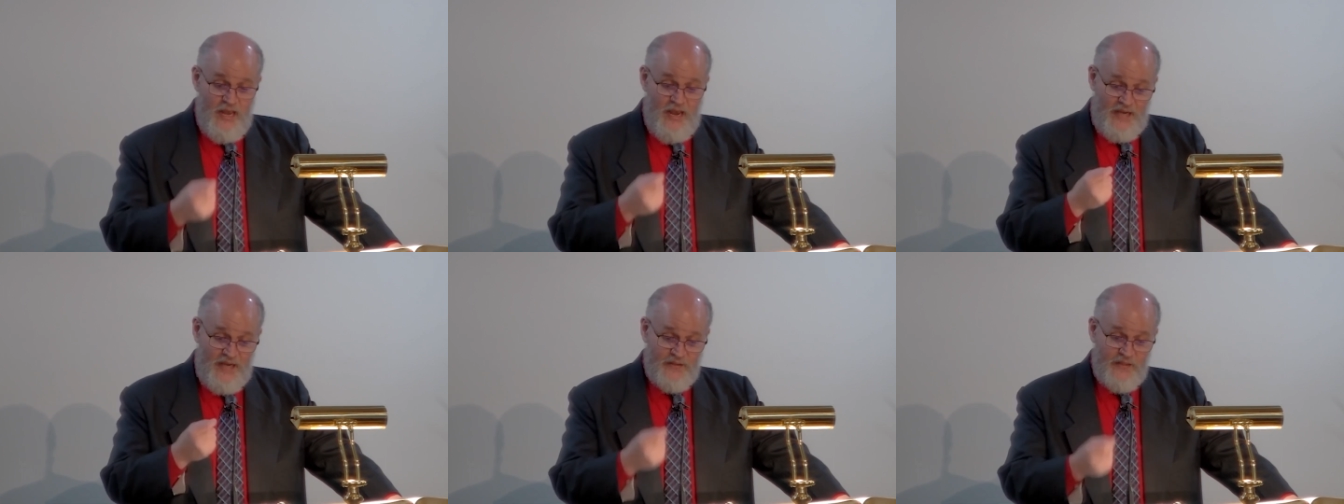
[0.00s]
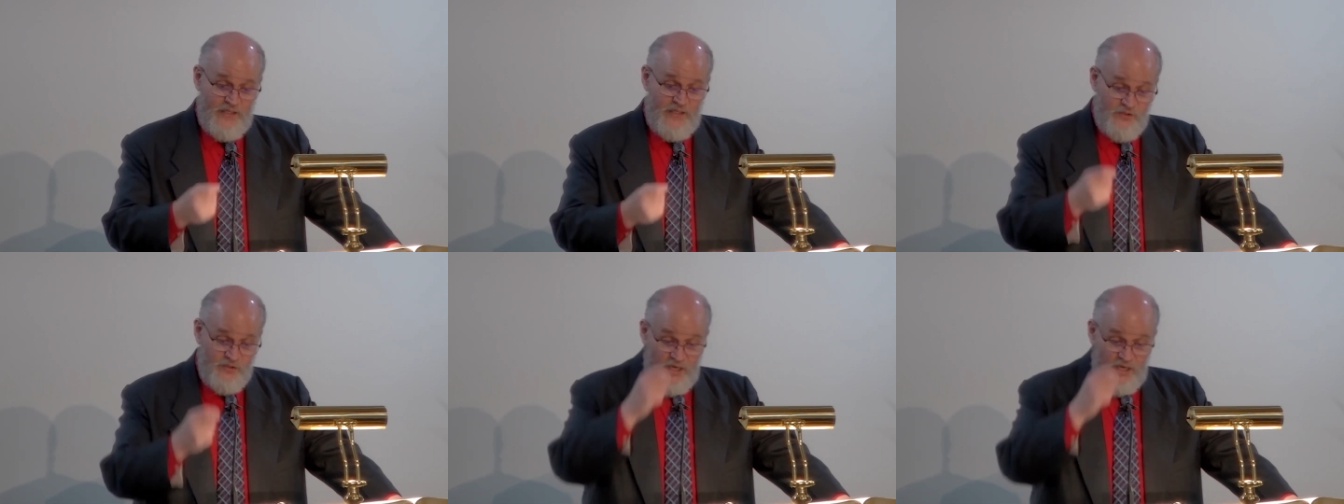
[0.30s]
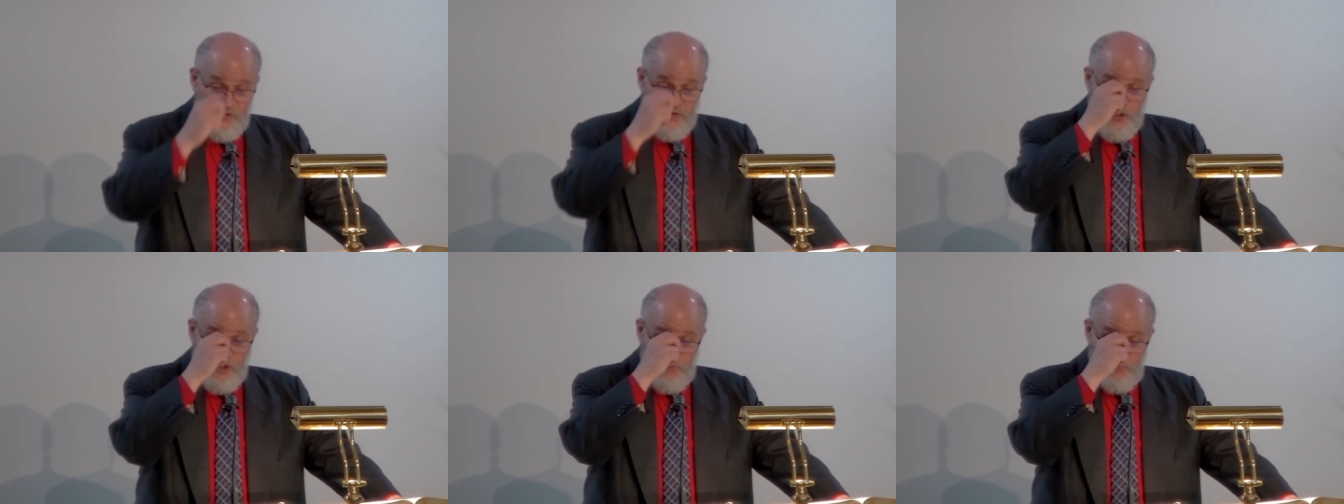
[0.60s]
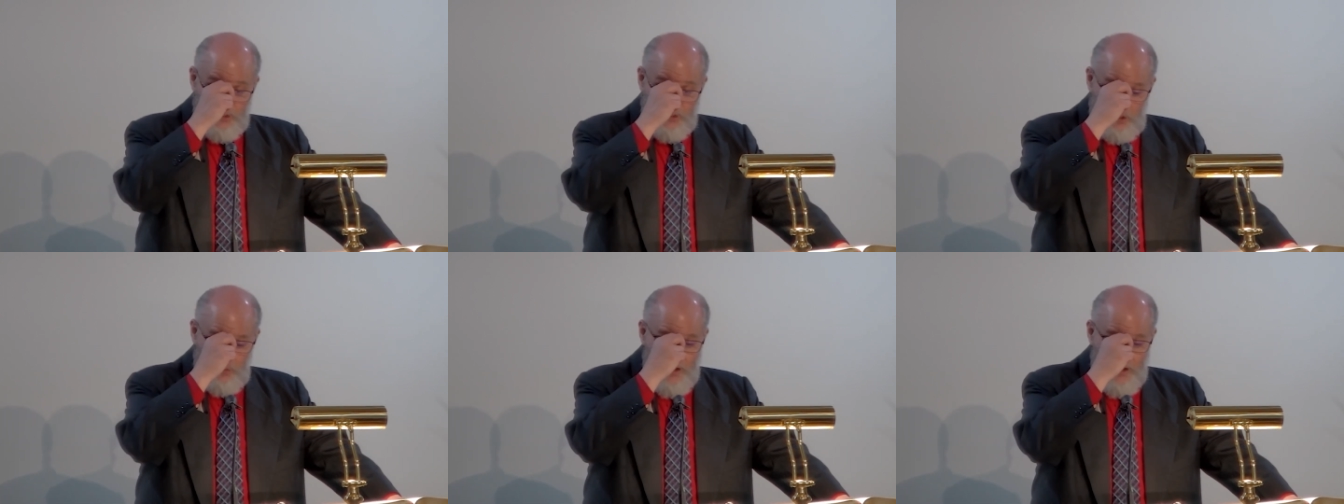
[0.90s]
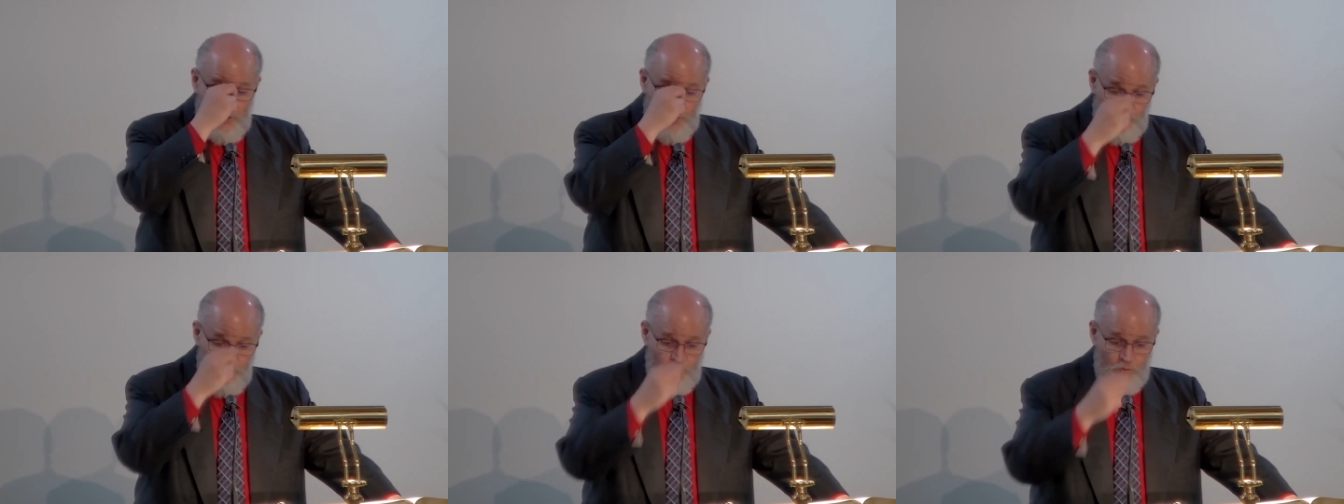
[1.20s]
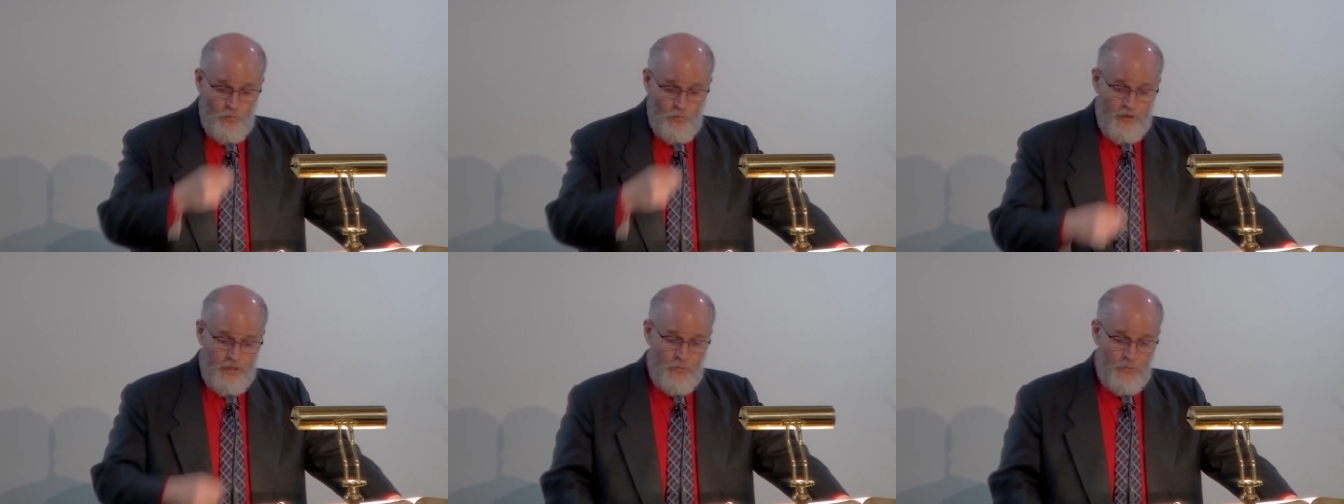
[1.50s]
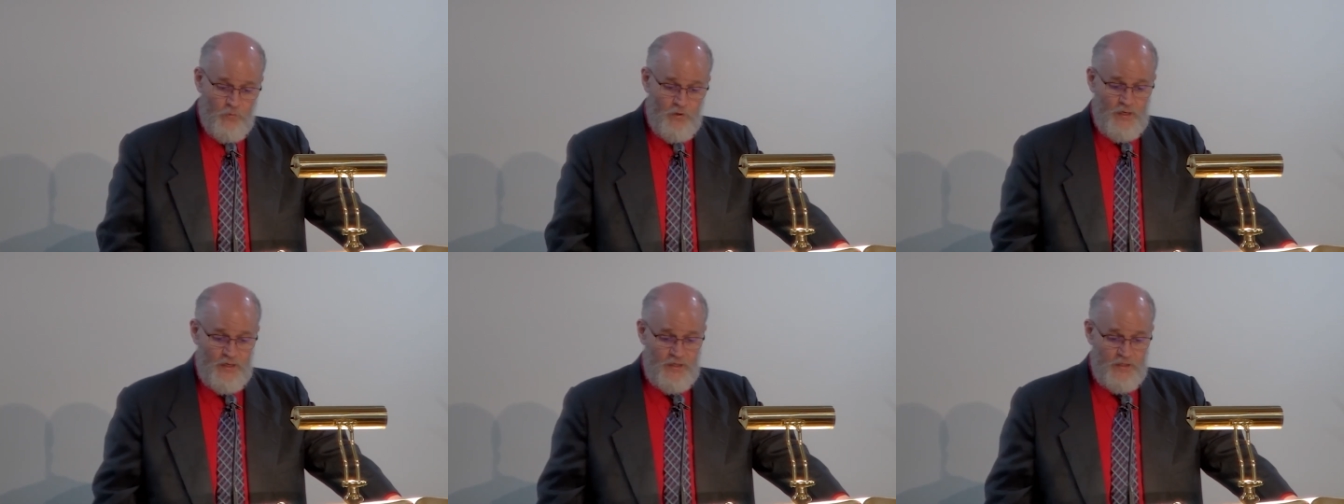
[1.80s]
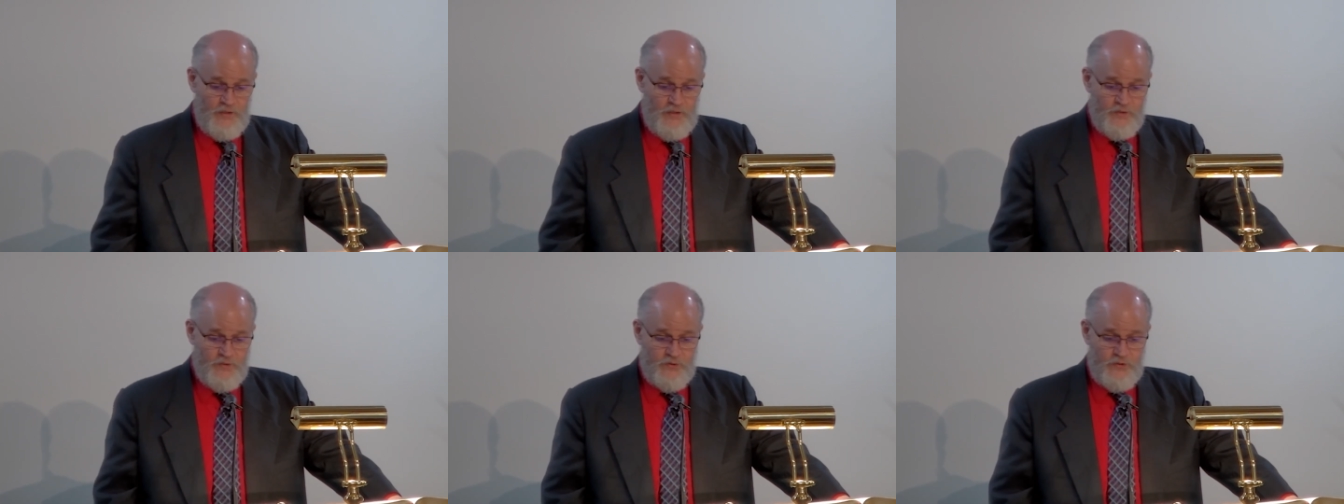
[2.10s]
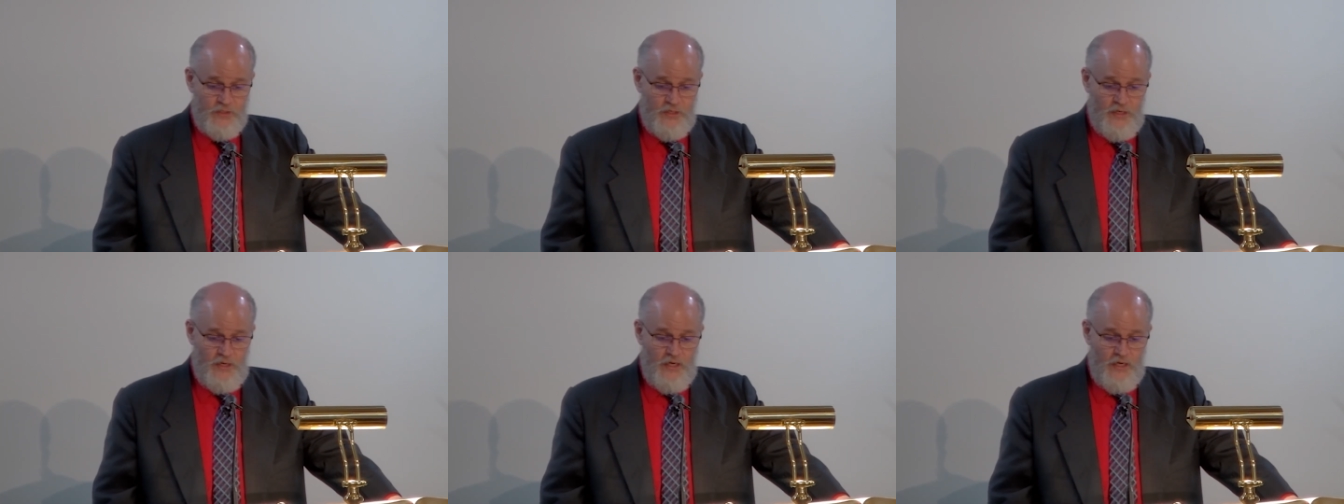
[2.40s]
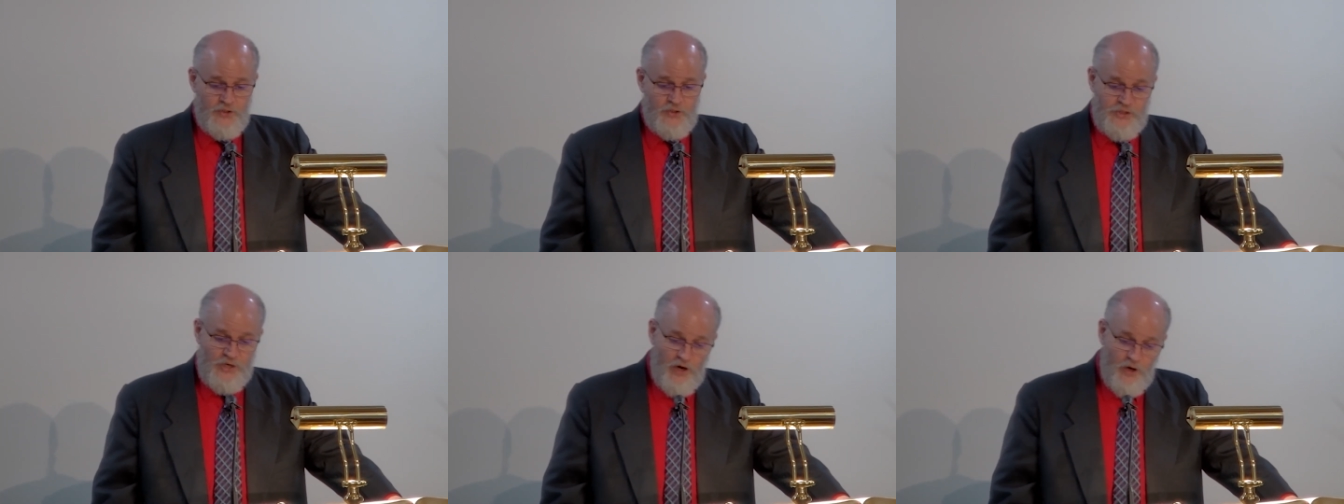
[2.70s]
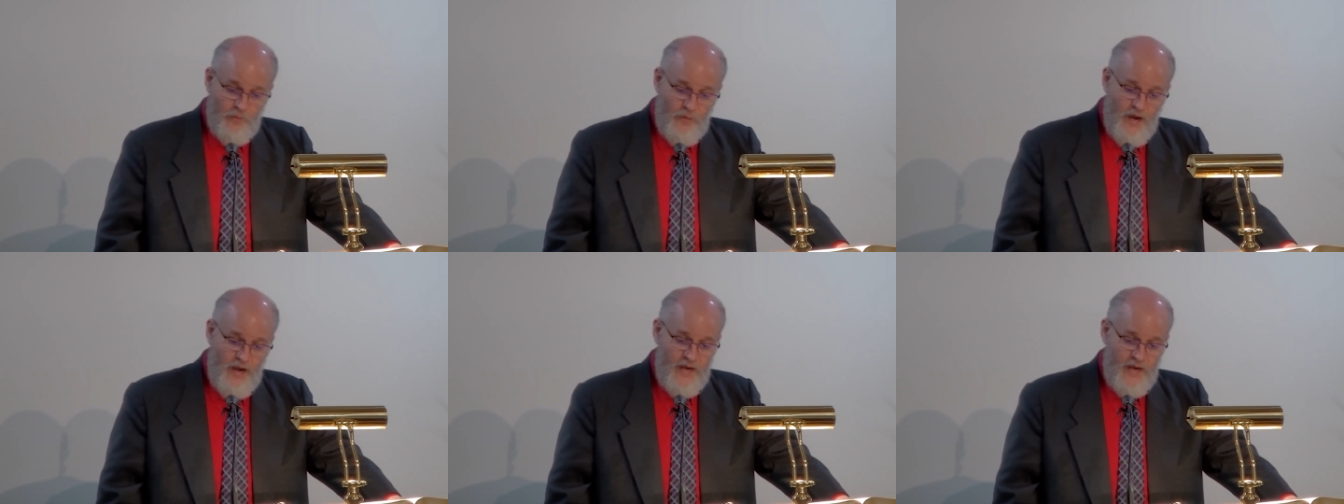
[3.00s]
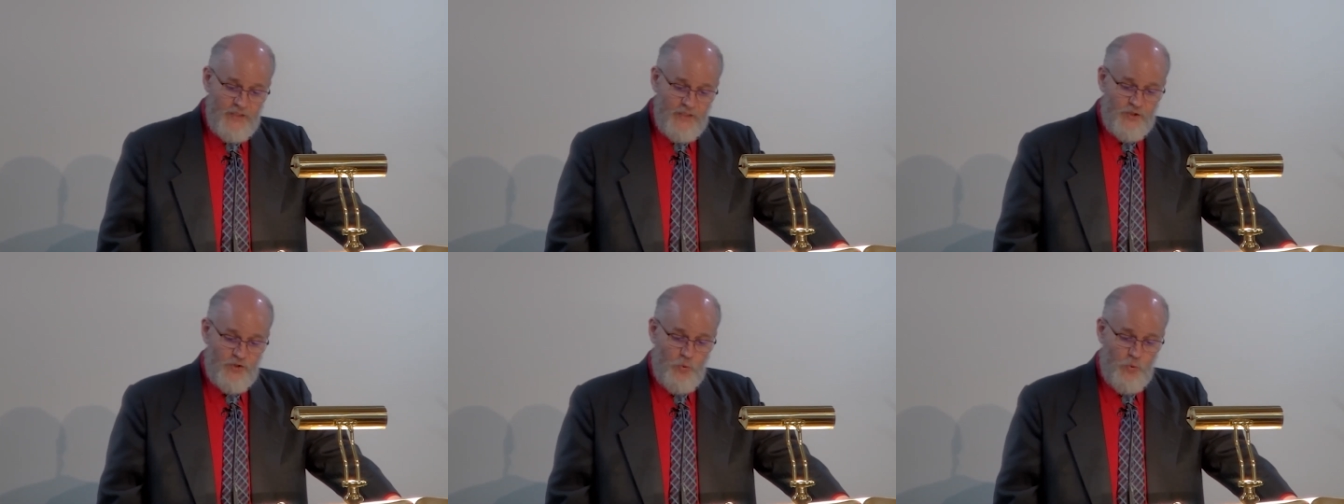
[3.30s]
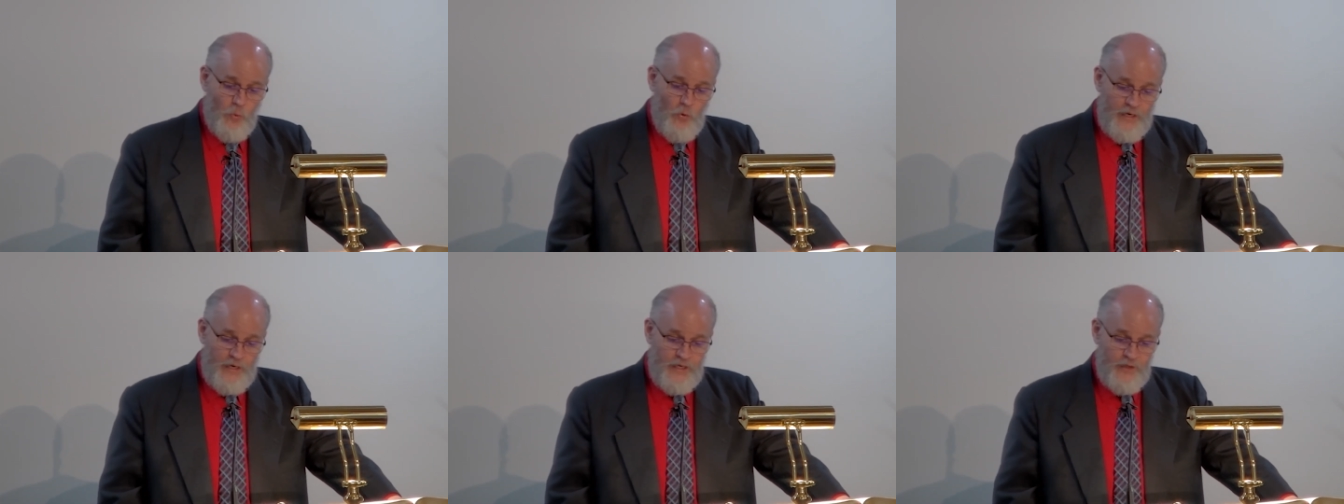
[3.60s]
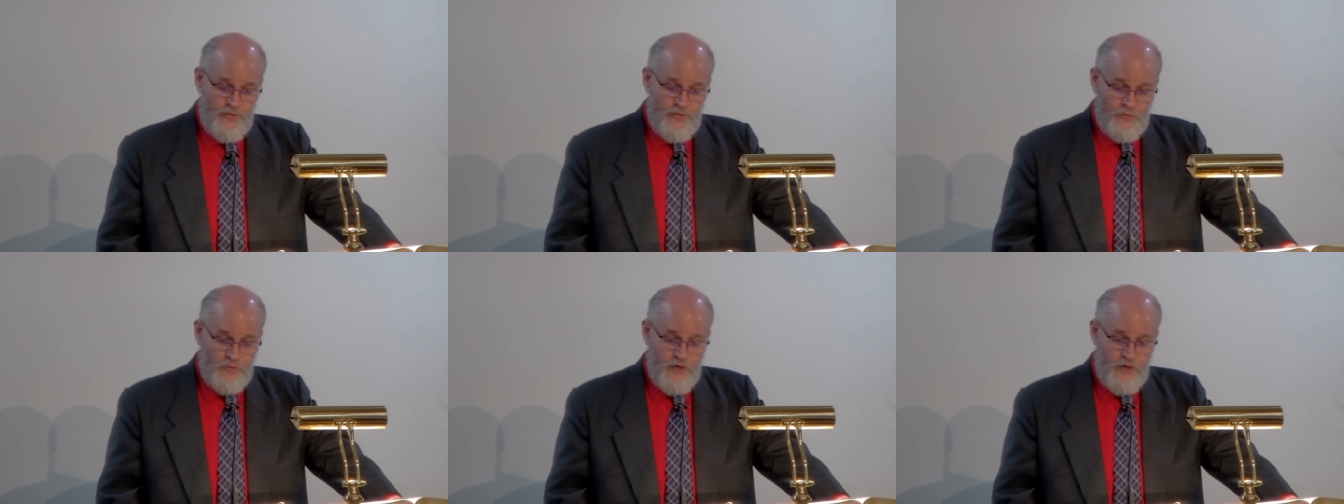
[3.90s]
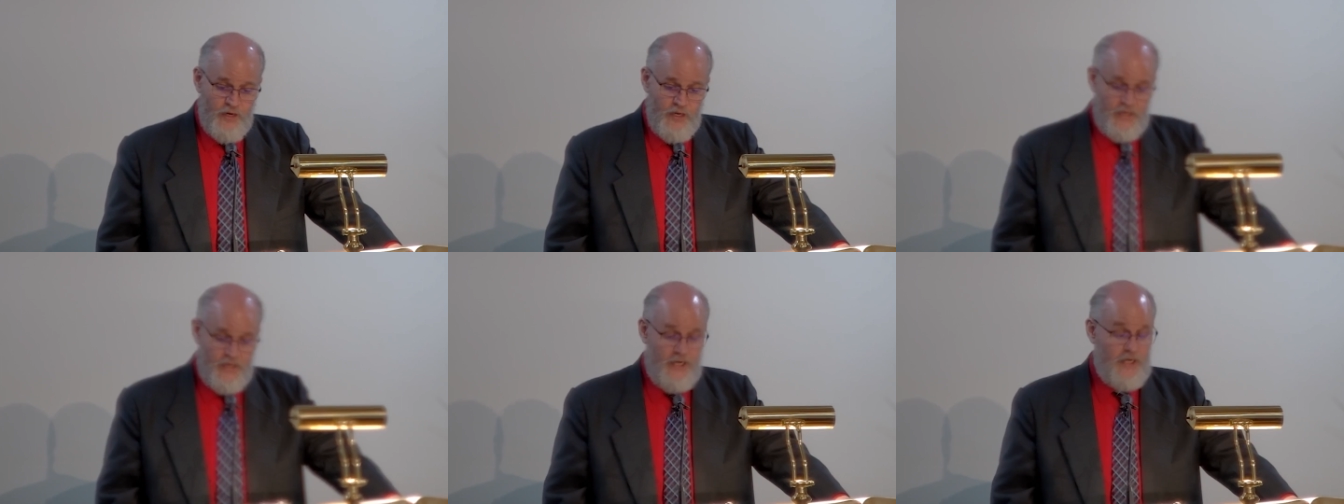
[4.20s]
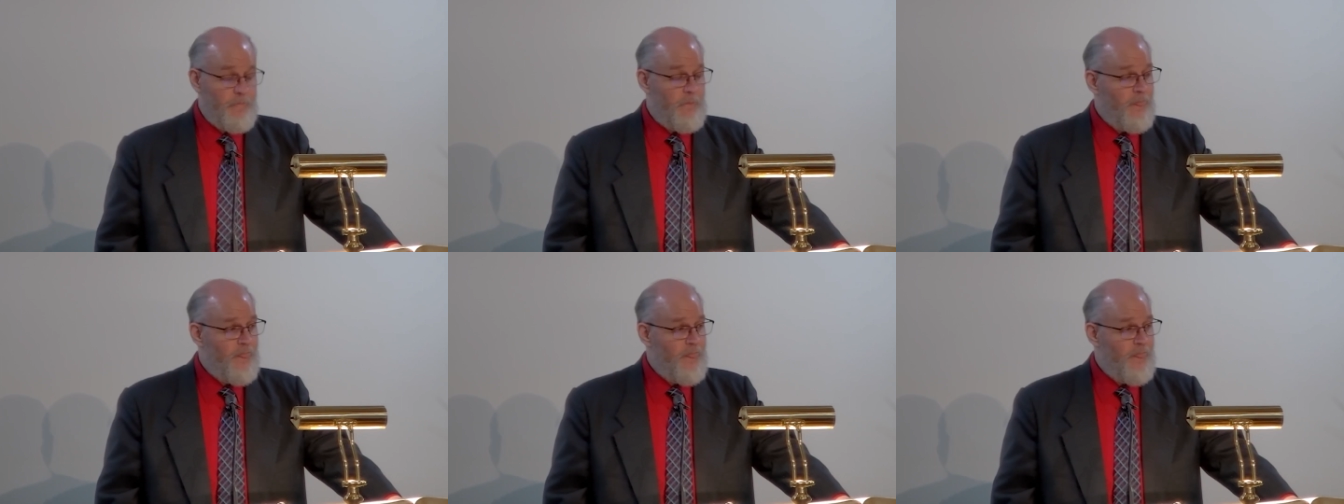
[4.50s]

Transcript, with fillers: and they say something about who and what he was. Jeremiah 23